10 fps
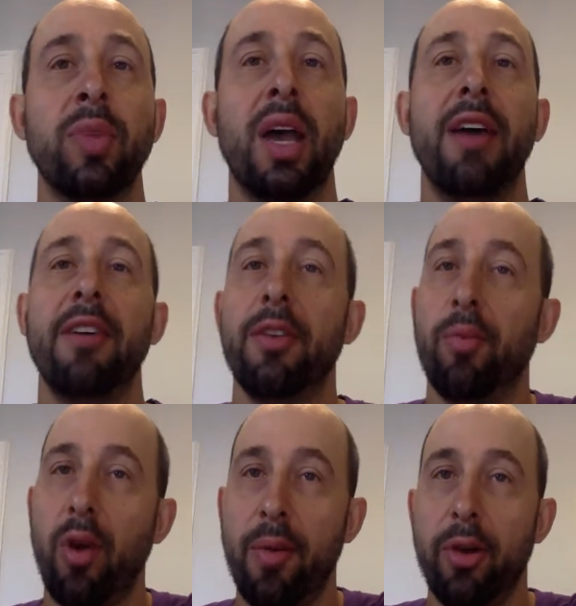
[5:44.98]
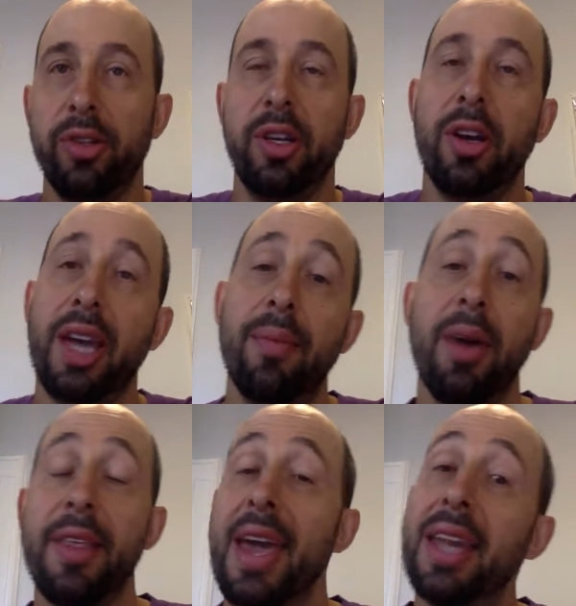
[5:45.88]
And then the parameters here, again,
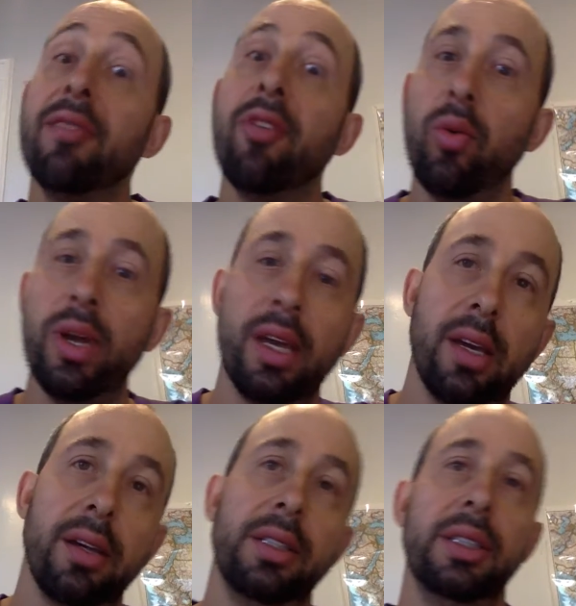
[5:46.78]
by the end of the week,